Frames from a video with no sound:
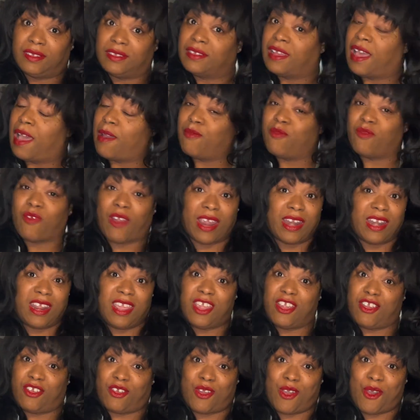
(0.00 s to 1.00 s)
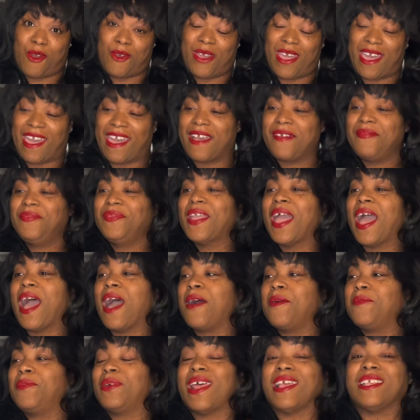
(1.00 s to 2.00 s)
I'm right here, okay?
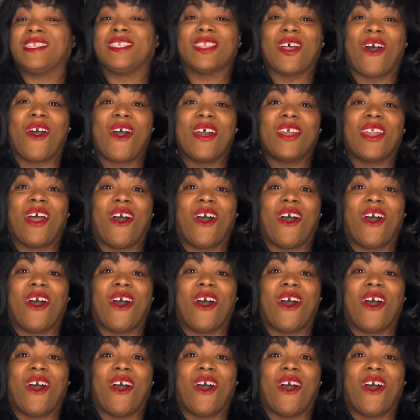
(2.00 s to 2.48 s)
But I saw it